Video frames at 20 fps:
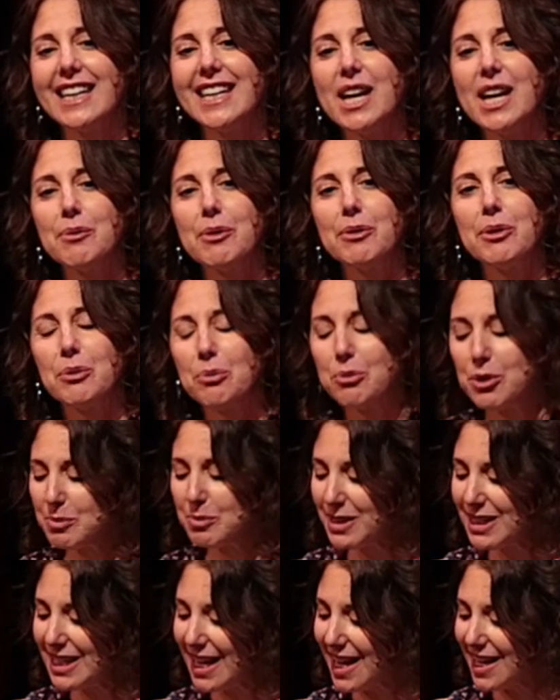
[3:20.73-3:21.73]
Yet when the
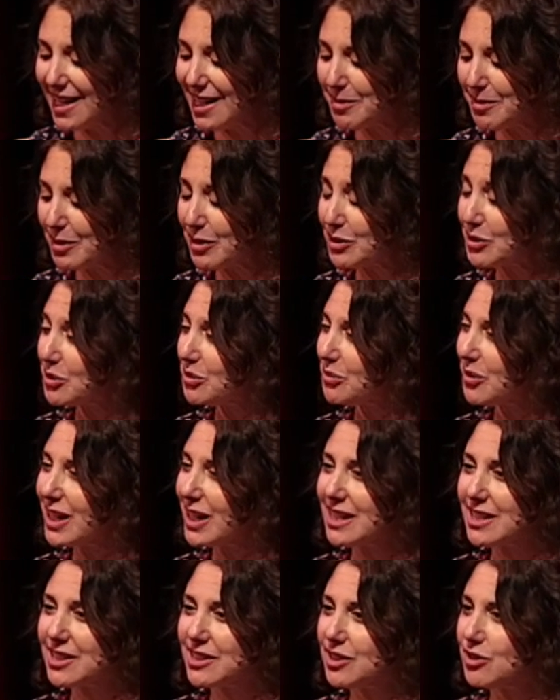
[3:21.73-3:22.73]
woman came and
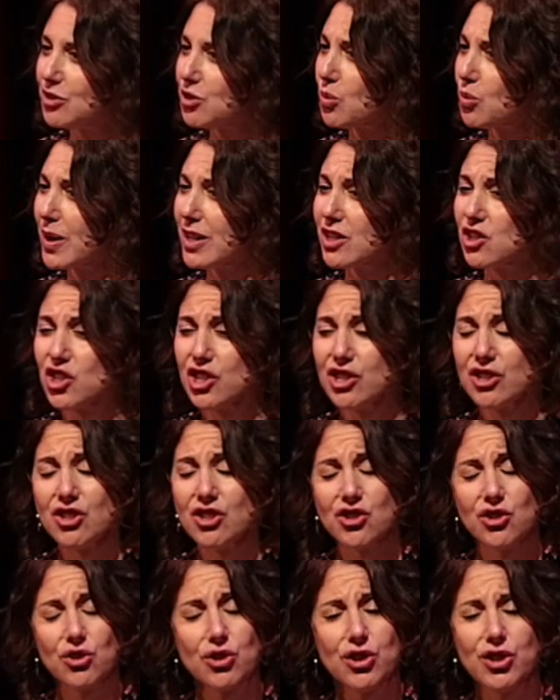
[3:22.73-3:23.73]
surveyed the situation,
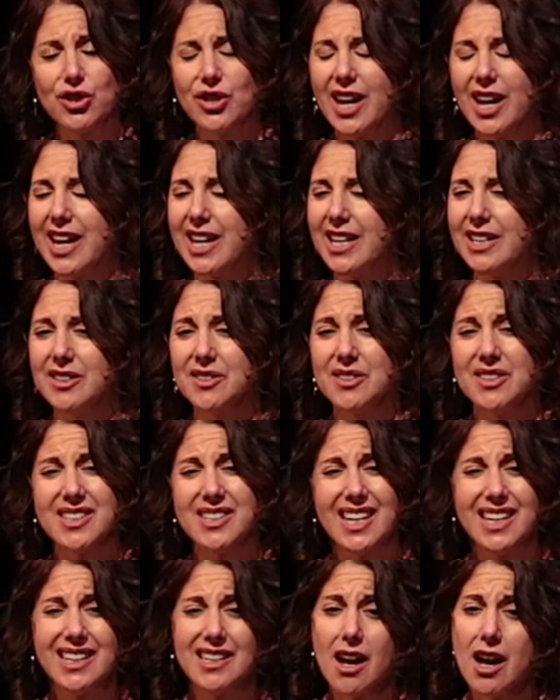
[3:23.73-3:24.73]
shook her head, and
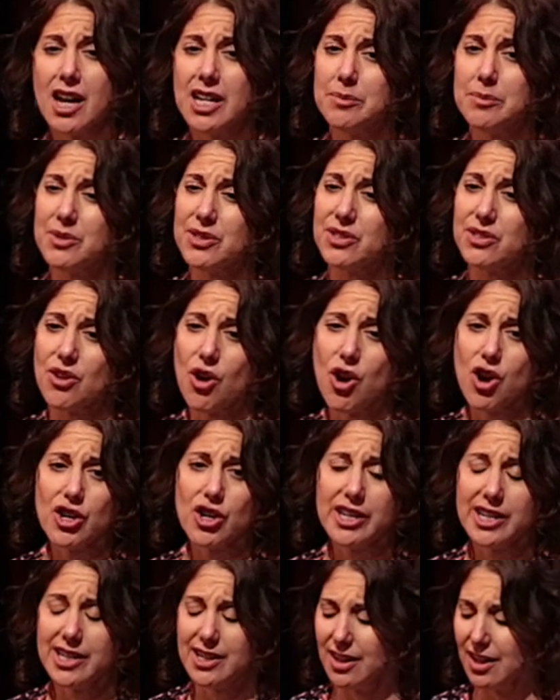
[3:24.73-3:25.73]
said, I'm
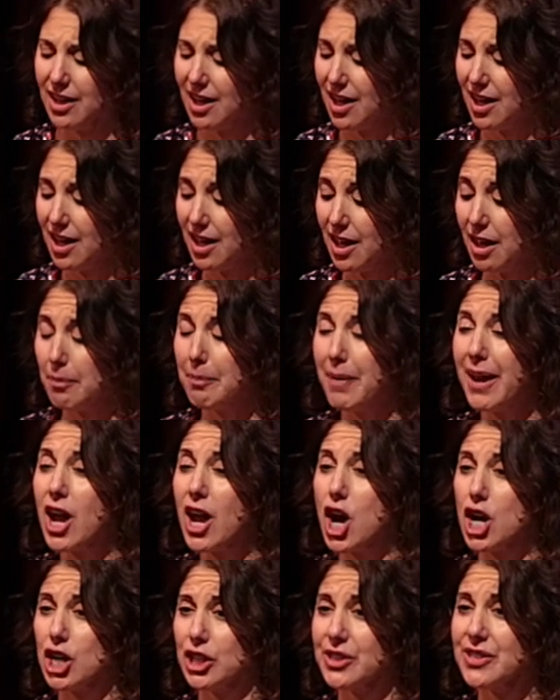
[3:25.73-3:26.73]
sorry,
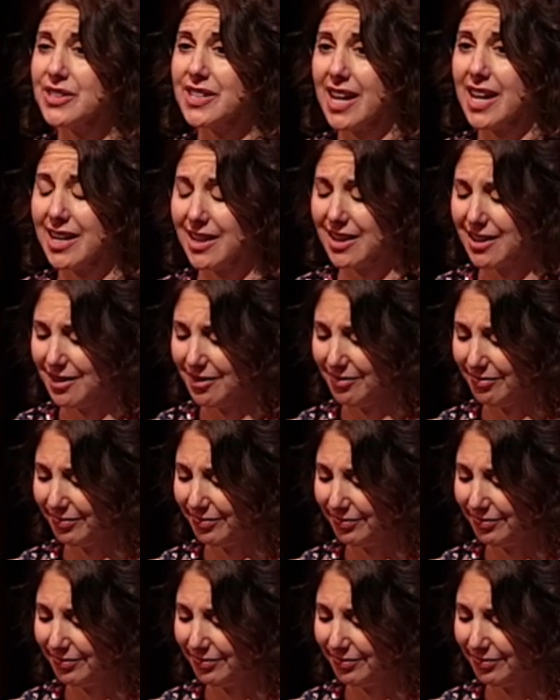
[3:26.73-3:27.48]
my heart sank.